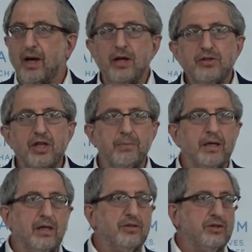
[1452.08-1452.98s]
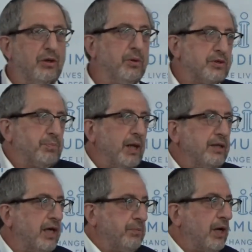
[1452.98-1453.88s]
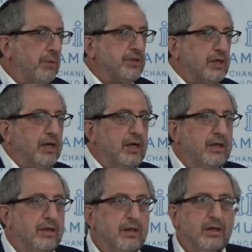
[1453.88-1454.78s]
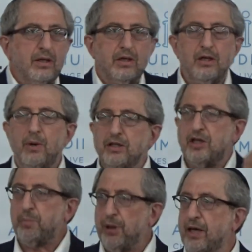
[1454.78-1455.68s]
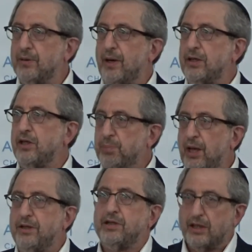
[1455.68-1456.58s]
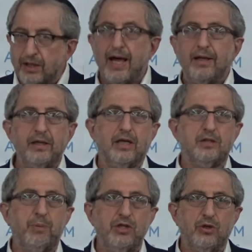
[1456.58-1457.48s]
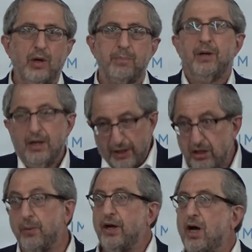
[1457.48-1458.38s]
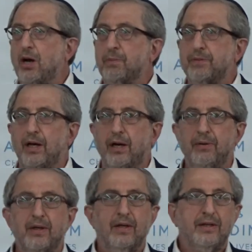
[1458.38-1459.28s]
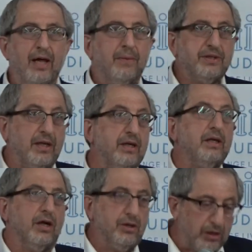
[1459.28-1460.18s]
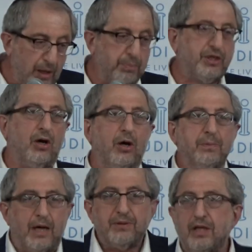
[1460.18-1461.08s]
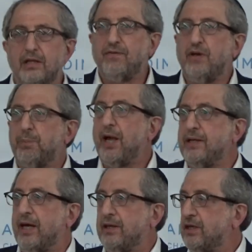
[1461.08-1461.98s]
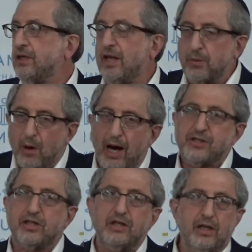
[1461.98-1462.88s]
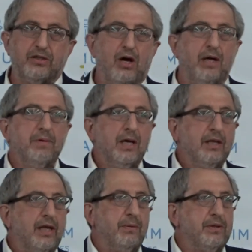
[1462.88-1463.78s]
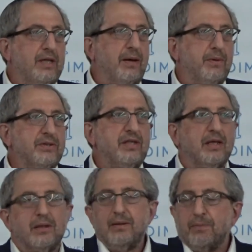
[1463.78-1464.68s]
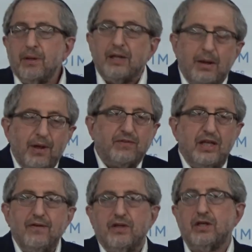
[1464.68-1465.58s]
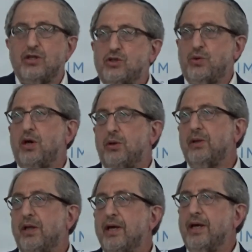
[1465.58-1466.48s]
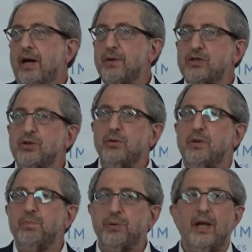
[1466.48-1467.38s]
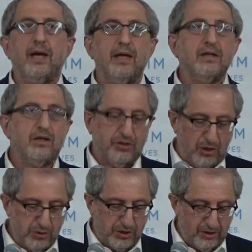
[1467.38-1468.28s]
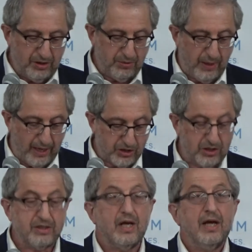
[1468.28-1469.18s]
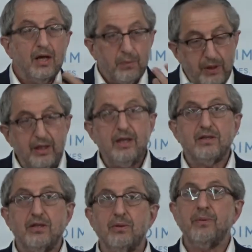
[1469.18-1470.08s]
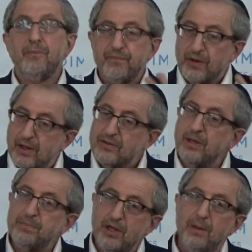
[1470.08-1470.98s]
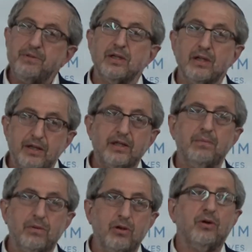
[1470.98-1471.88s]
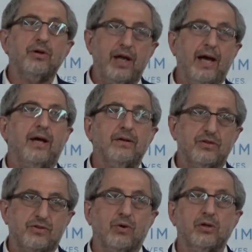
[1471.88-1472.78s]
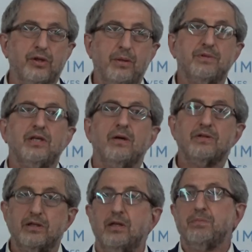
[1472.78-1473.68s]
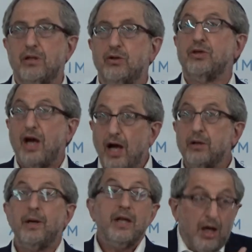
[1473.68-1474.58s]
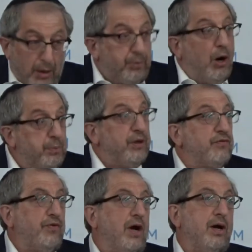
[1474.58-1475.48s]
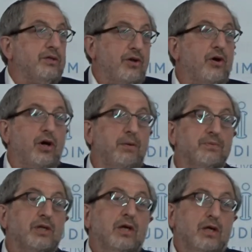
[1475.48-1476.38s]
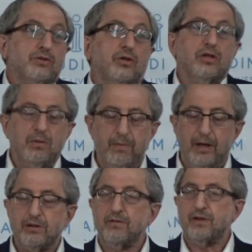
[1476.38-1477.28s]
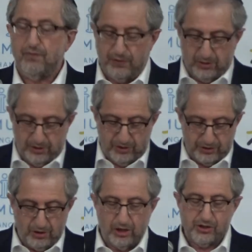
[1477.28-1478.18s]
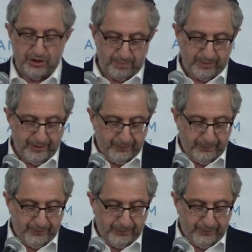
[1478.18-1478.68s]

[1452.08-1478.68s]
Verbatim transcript: I used to tell my kids, you know what was a play date when I was a kid? You went to the playground, you played until the Italian kids beat you up, and then you went home. You know, that was you know you limped home. That was the end of your play date. You didn't need to watch, you didn't need a time. That was that was it. And today we have to even control how our children play and their social interactions. We need to sometimes let them learn how to struggle themselves, let them to learn tolerate appropriate for our times a certain amount of difficulties and hardship.